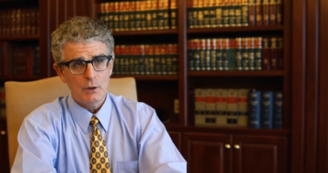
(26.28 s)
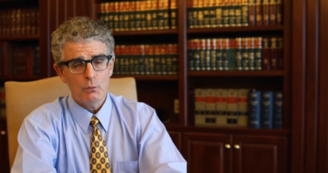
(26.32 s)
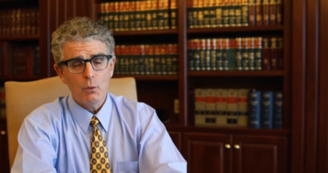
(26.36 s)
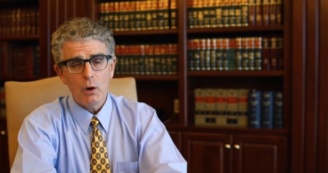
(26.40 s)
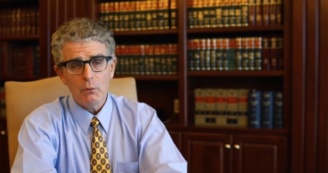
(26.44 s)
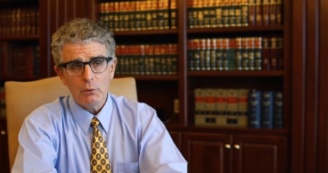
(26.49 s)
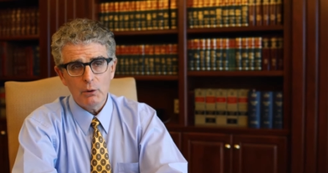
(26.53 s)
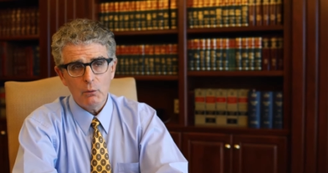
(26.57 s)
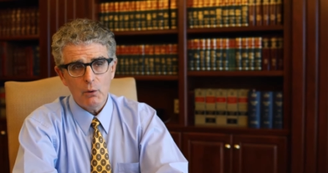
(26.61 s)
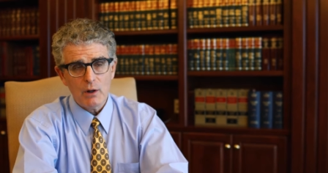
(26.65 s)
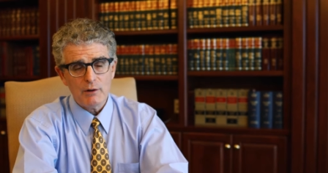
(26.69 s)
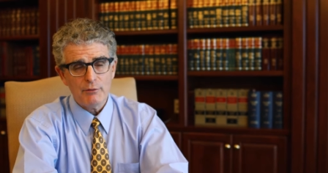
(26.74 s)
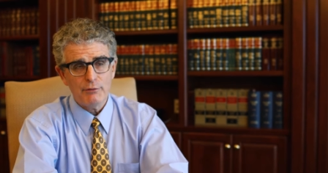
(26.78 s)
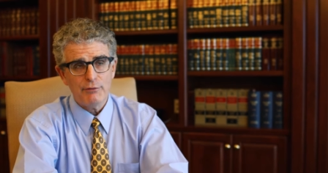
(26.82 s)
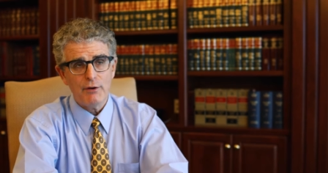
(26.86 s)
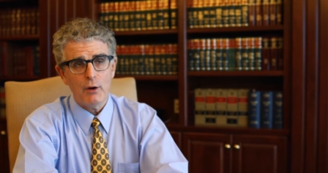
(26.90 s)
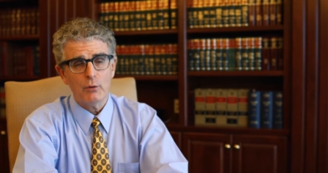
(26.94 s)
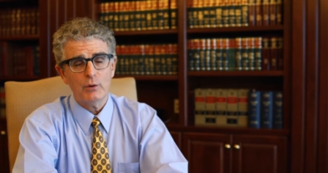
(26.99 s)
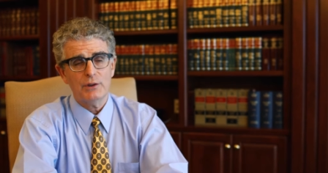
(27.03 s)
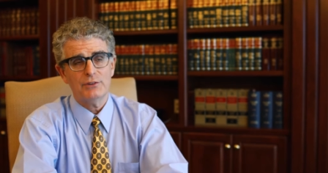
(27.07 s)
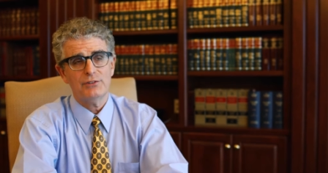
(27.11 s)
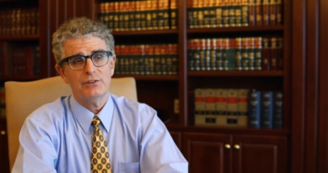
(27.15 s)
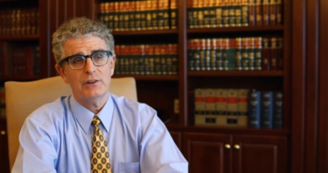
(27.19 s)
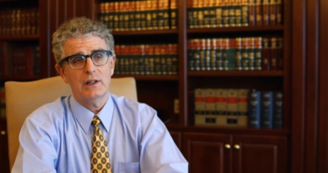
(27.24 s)
What we want to
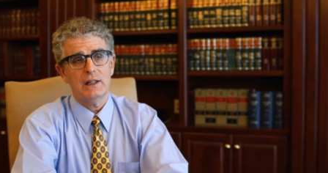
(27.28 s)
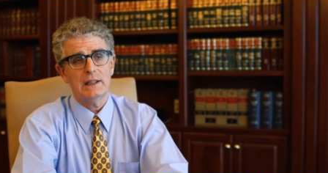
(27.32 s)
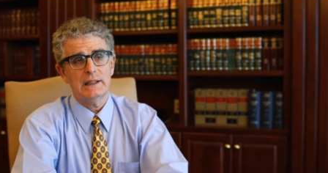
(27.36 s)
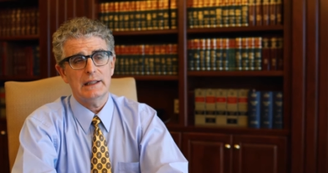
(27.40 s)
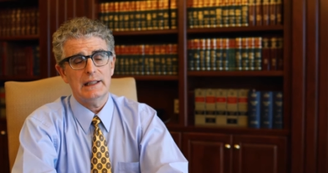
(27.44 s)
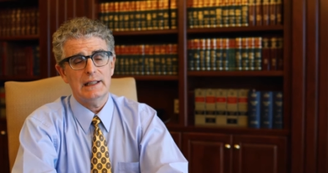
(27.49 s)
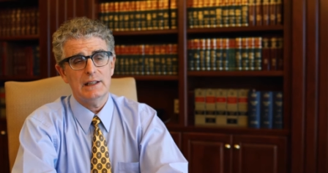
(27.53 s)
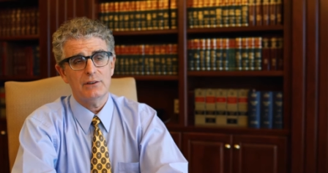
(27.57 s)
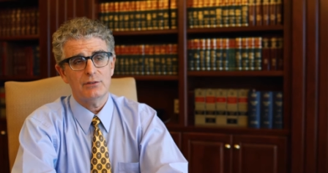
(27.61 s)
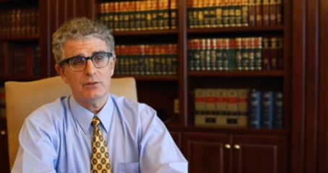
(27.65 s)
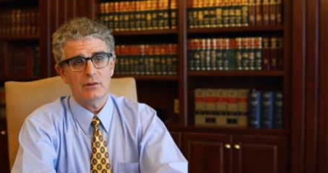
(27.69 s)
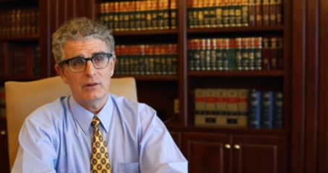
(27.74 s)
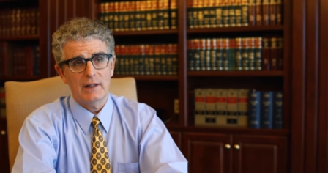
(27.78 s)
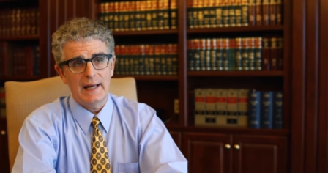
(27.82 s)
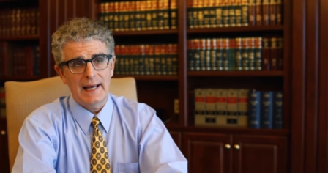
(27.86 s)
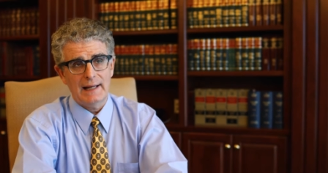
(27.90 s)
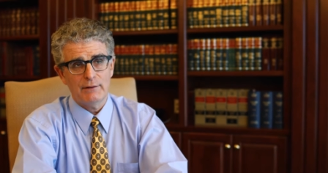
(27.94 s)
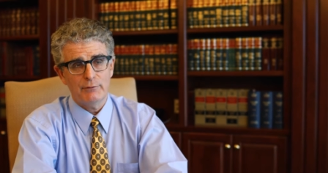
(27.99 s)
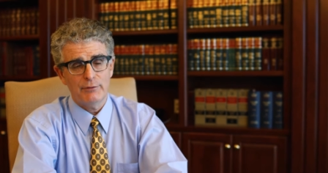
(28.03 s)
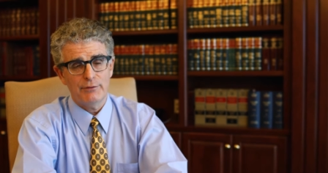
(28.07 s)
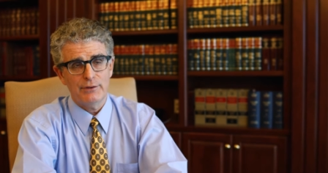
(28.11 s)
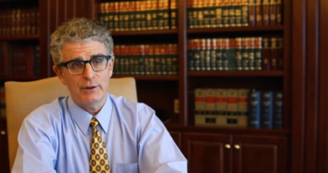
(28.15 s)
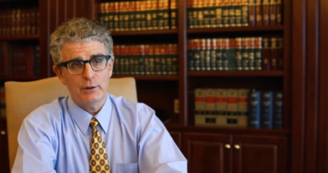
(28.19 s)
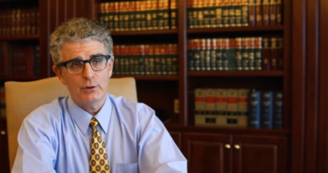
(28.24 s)
focus on is
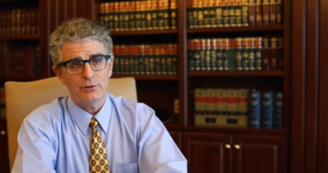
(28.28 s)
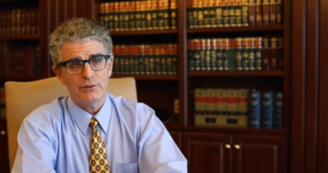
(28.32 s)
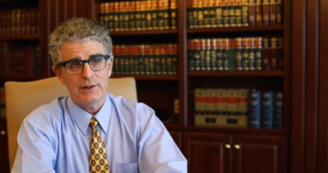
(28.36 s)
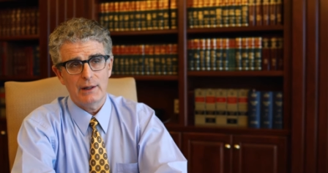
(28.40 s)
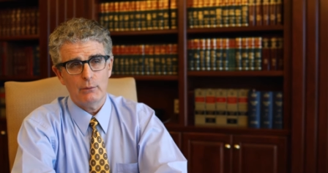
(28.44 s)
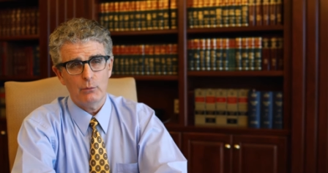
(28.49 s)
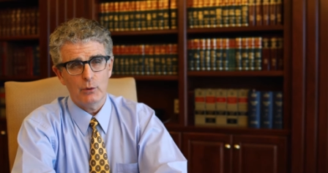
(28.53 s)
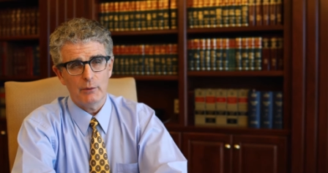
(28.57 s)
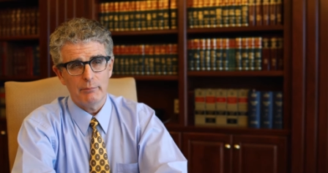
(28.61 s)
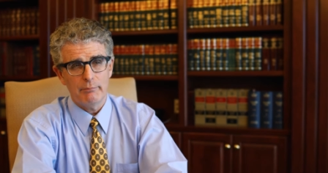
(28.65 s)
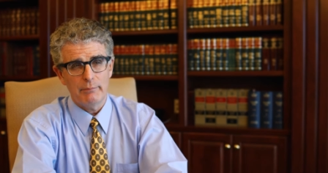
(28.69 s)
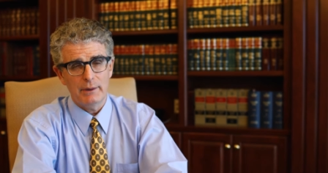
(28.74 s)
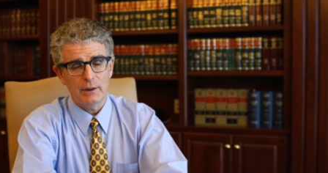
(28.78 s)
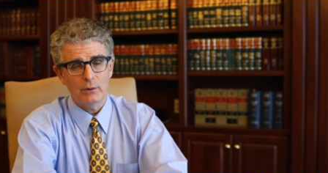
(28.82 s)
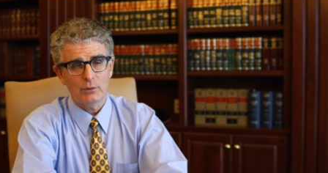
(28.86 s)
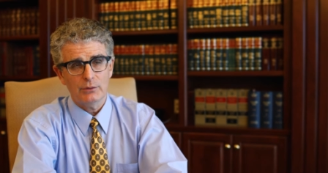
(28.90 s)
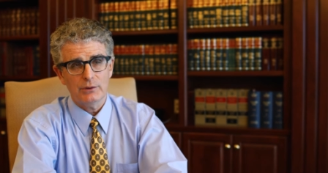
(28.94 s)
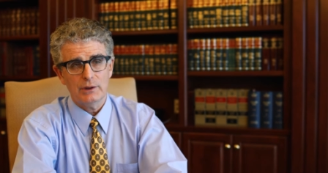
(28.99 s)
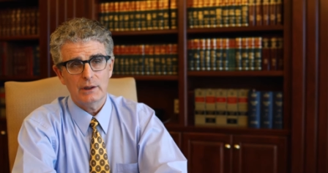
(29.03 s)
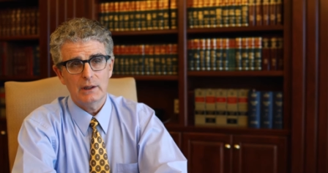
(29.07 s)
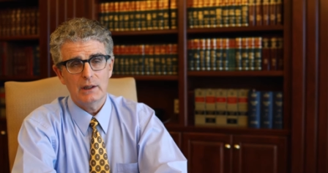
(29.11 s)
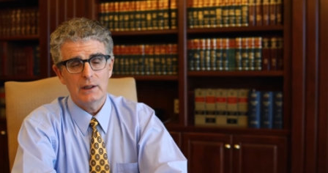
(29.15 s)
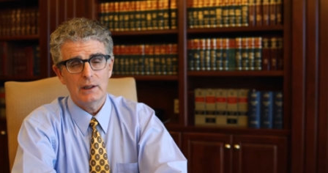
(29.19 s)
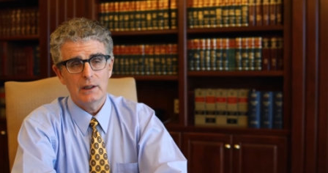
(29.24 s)
landfills that were
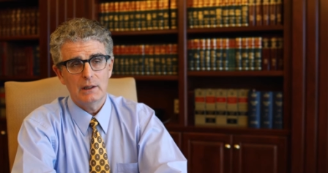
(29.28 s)
built